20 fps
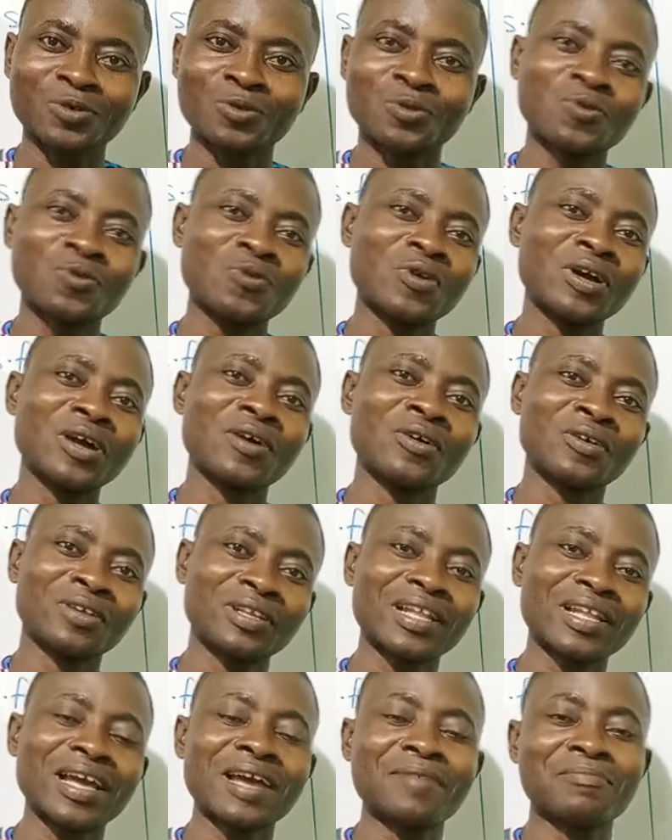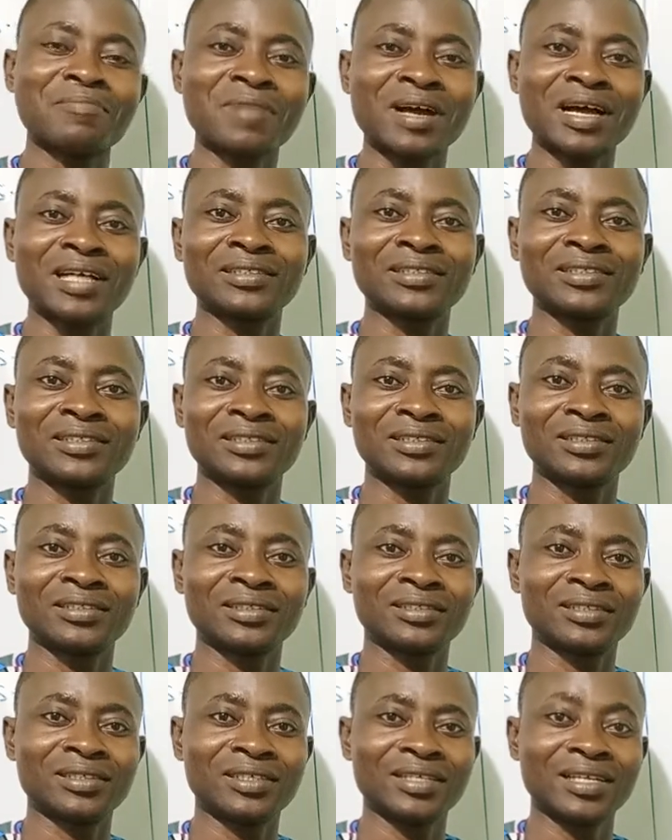Okwuwe Online Maths.
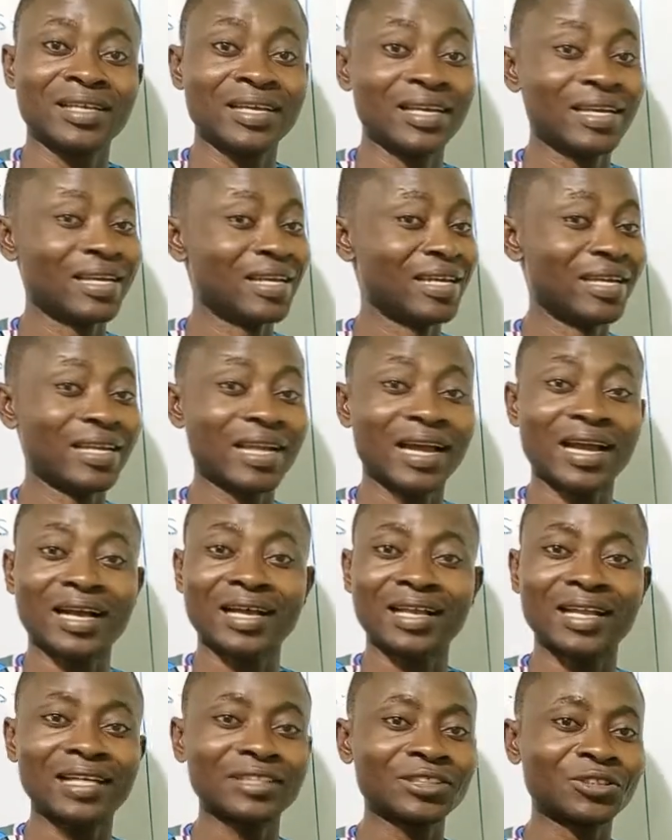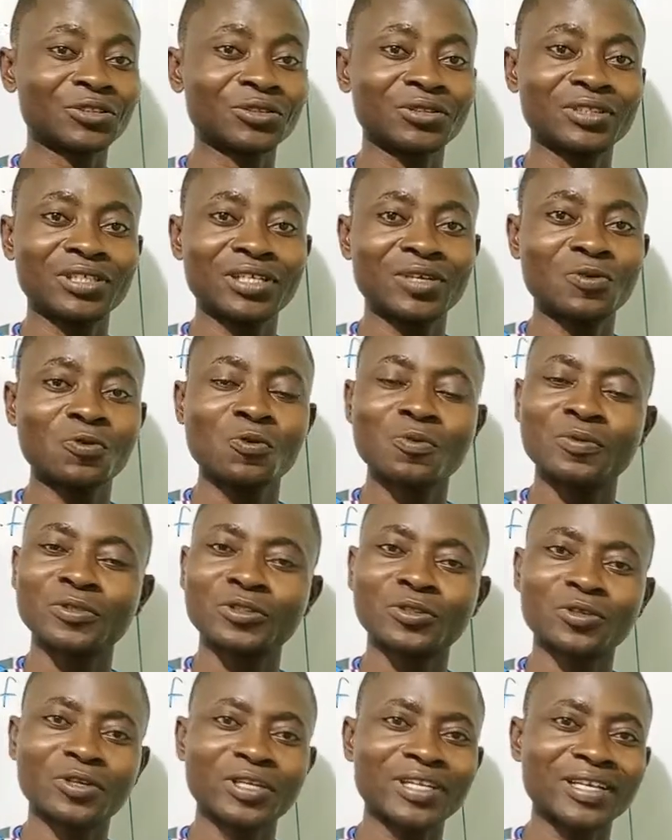In our class today, we'll
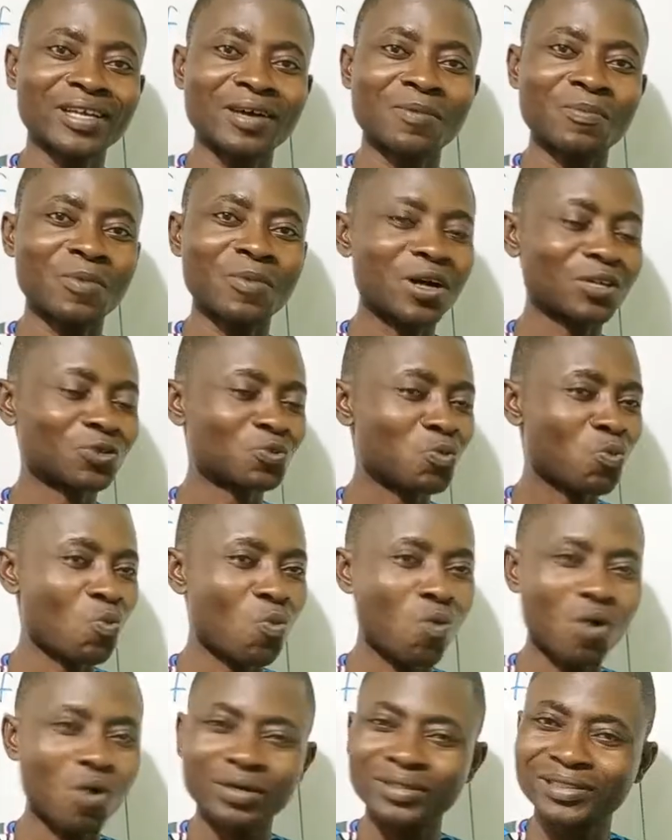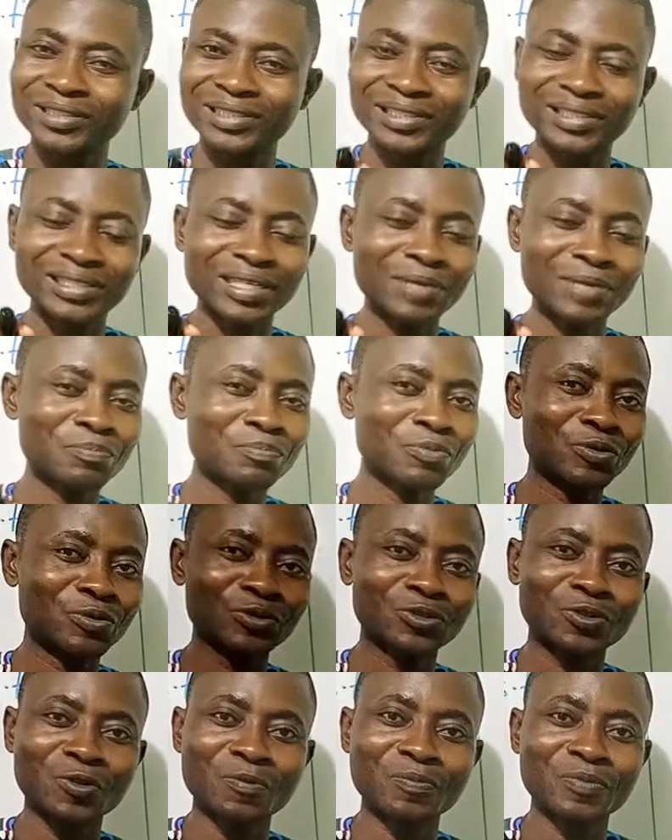be talking about one
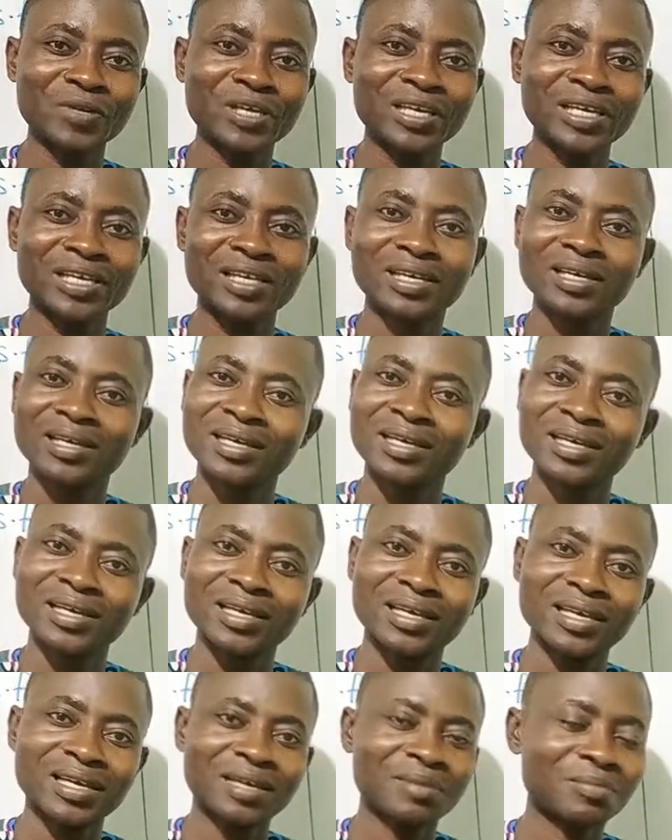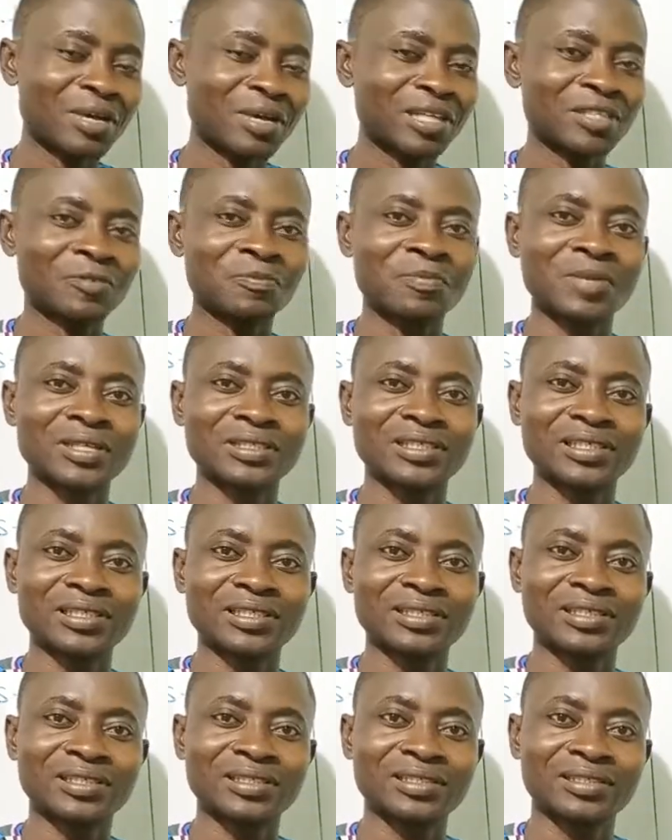simple topic in
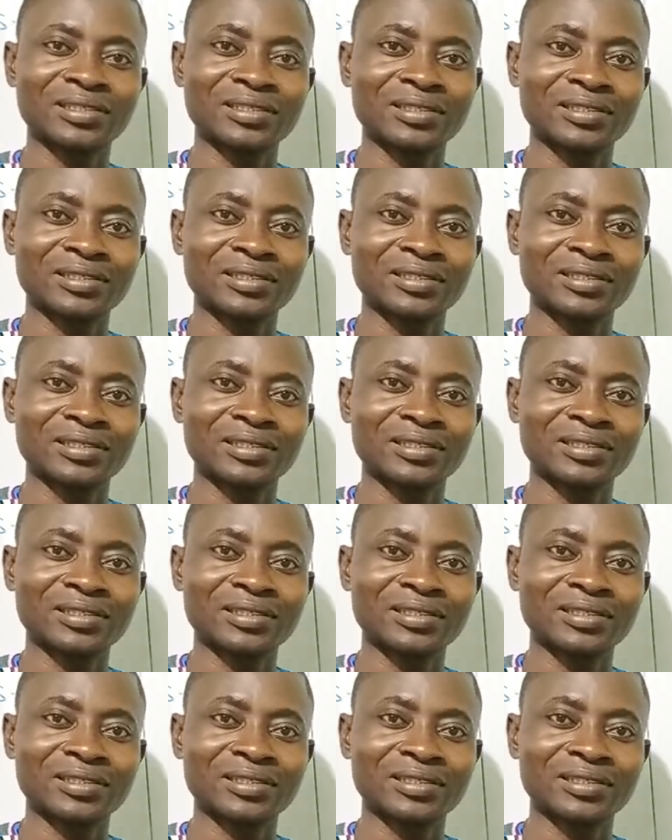mathematics,